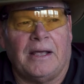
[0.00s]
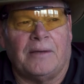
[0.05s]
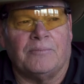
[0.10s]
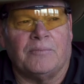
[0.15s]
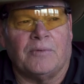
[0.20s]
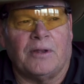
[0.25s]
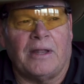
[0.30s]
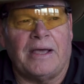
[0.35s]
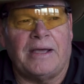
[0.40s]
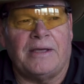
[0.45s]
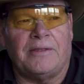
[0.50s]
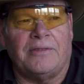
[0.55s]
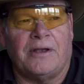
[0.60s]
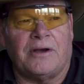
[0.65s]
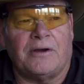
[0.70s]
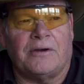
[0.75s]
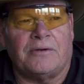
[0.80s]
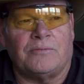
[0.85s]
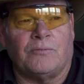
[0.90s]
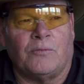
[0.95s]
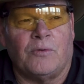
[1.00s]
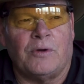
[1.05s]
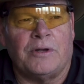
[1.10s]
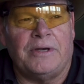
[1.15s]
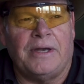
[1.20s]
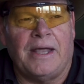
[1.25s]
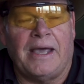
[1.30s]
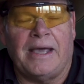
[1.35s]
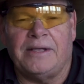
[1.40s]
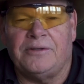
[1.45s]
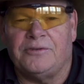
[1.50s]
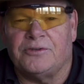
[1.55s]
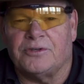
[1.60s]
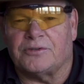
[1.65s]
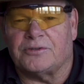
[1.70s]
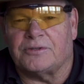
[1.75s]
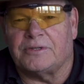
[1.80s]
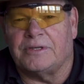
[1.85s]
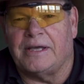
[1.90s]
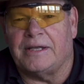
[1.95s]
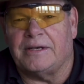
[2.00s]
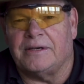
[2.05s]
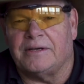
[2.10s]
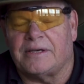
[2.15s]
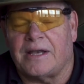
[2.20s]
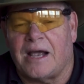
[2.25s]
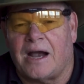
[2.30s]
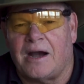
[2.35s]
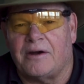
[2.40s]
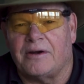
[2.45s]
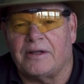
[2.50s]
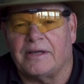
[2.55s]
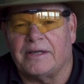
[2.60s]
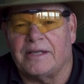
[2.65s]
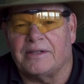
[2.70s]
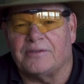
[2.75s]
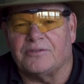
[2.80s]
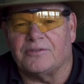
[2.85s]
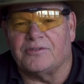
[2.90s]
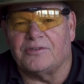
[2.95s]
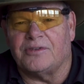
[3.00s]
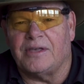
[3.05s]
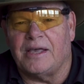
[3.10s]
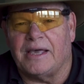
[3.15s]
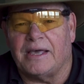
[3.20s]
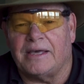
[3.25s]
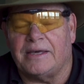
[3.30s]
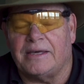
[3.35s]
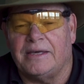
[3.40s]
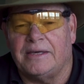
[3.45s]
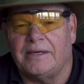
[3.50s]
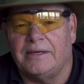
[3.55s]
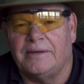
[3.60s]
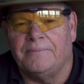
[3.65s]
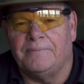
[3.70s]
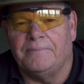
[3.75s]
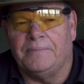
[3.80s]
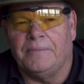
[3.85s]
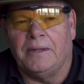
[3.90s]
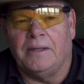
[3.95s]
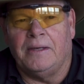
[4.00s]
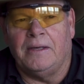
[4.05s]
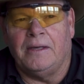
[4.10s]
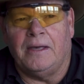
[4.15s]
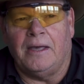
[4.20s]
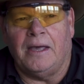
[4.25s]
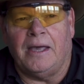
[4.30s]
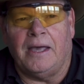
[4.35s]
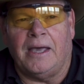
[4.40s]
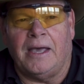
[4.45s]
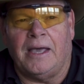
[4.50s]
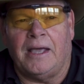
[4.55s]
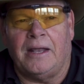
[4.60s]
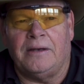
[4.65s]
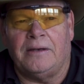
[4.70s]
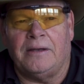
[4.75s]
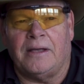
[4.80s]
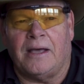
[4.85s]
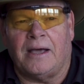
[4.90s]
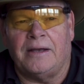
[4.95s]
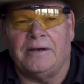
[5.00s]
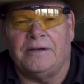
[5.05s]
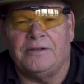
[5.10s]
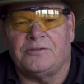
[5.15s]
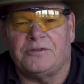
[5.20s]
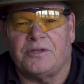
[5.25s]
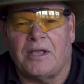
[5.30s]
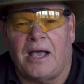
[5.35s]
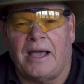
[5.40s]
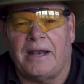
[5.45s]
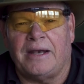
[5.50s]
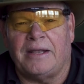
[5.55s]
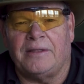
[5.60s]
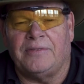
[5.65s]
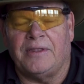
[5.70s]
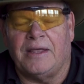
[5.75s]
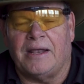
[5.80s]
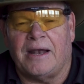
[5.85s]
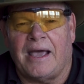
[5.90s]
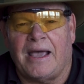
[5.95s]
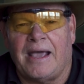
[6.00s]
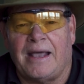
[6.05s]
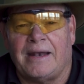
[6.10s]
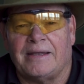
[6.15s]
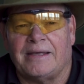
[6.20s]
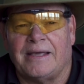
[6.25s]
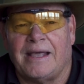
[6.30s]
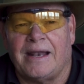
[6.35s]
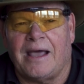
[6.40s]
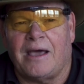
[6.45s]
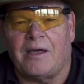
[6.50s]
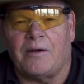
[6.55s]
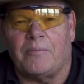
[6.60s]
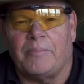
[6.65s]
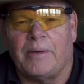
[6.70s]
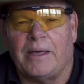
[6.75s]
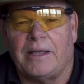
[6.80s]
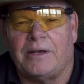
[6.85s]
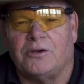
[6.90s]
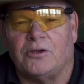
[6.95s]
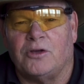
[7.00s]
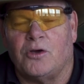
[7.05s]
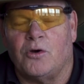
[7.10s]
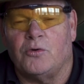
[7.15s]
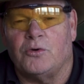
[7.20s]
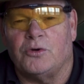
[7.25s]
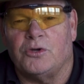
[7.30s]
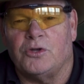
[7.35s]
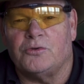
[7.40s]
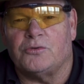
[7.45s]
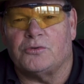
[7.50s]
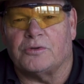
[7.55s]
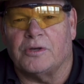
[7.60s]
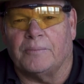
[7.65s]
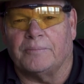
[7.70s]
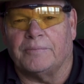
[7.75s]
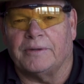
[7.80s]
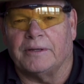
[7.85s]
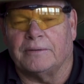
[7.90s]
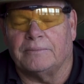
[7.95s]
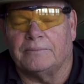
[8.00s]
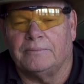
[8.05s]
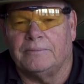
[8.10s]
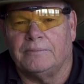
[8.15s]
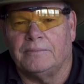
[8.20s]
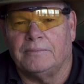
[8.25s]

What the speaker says: I'm laying there one day just getting tired of getting sick, and I decided that I had to get out of bed and go do something.